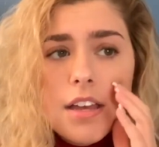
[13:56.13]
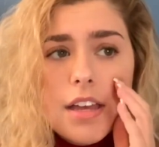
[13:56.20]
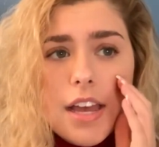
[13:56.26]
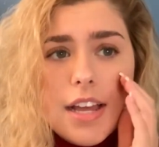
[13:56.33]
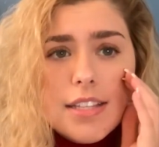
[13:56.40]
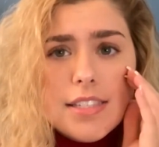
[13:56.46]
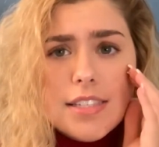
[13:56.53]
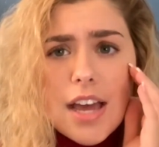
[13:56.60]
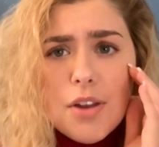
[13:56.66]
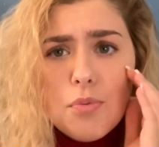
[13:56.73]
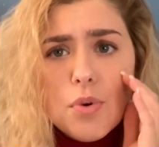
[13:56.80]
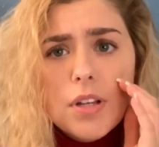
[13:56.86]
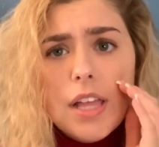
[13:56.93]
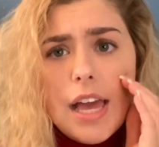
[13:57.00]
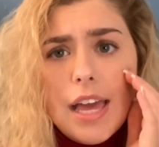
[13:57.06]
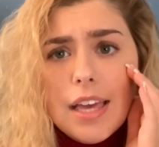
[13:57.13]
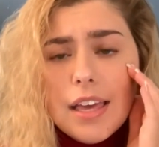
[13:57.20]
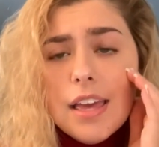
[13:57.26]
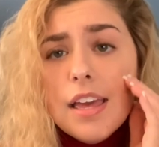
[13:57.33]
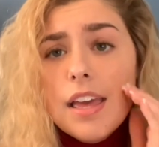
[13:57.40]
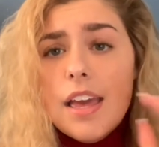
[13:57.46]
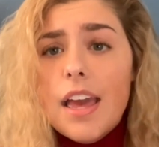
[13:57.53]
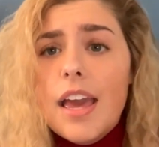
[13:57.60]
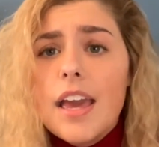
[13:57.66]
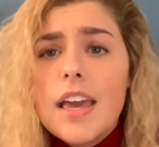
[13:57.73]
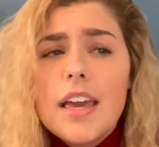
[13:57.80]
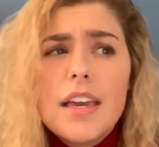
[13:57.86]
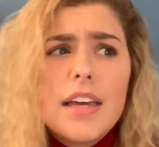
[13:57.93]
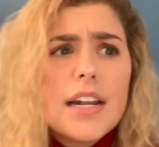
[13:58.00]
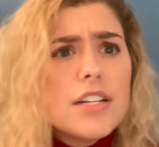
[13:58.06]
Instead, we're like,
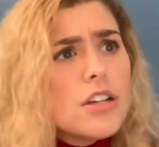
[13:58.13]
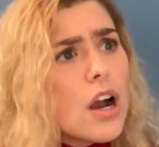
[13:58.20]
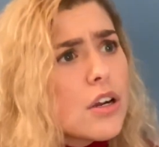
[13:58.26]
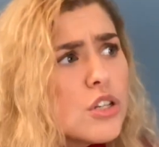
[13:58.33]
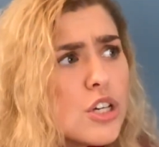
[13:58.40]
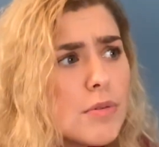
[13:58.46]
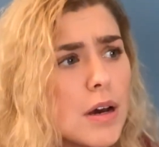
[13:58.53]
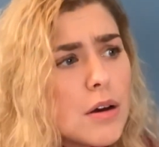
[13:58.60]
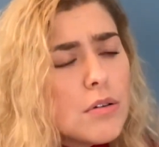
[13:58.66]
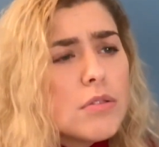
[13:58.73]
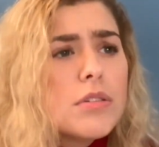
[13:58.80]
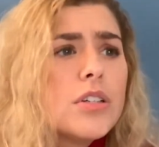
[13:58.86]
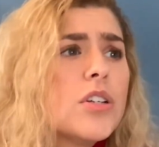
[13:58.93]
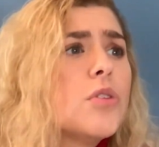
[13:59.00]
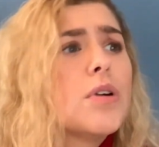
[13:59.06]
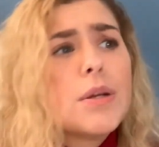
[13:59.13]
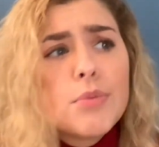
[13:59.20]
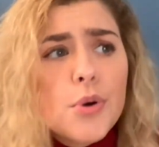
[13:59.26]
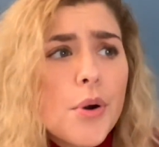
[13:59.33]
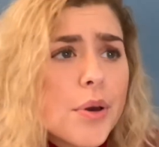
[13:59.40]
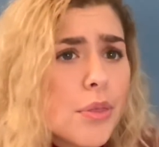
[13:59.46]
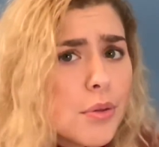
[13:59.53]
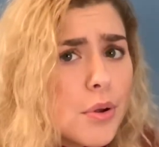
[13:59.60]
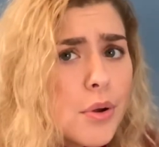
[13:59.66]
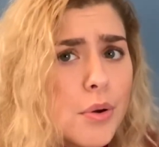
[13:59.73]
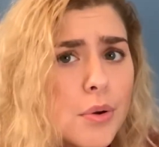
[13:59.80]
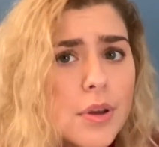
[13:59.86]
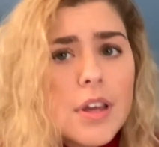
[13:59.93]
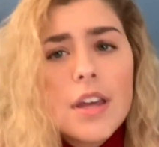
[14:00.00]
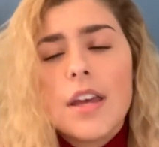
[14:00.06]
hey, can I talk to you about, you know, what I'm going through?
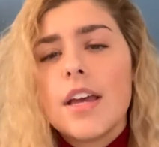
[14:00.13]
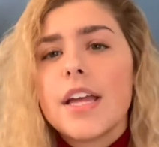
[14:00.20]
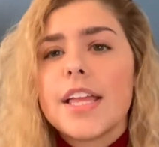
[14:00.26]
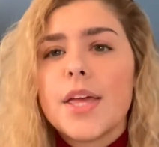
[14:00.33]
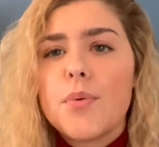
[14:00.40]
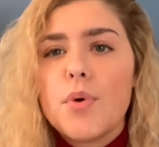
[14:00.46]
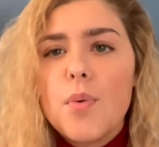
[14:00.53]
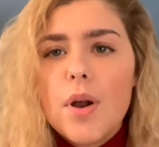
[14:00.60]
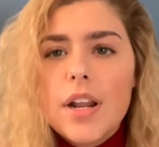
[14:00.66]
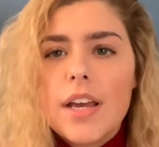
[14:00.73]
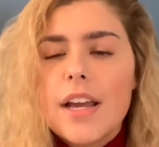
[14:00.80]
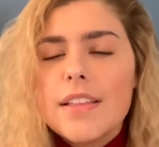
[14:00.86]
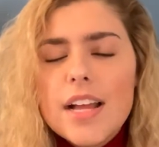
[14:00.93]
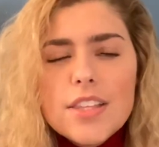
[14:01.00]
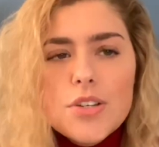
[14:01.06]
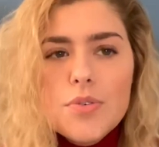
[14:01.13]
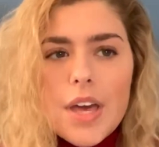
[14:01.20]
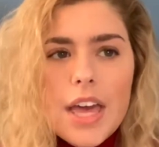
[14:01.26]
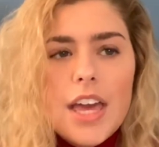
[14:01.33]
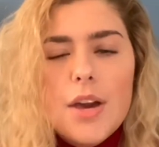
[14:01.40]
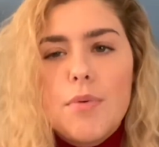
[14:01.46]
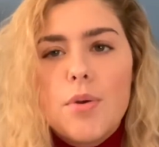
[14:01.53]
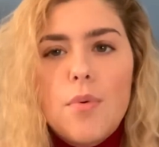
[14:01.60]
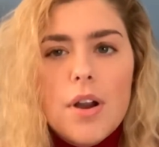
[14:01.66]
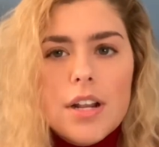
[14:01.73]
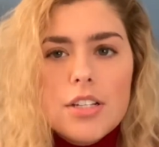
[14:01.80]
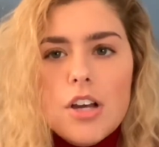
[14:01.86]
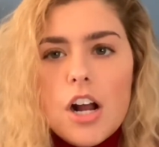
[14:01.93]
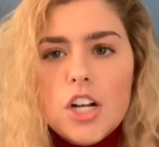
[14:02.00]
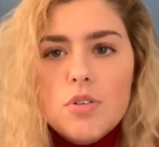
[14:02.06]
Like, we wanna, and that's okay. We wanna
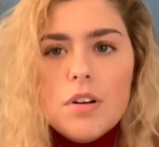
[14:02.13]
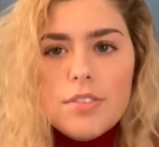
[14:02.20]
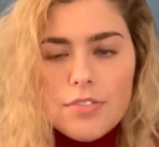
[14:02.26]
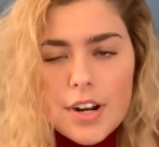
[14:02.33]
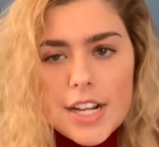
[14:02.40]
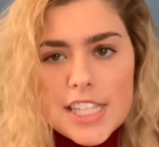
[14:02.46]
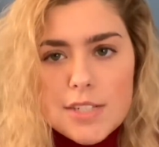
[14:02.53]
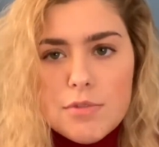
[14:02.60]
talk to our friends and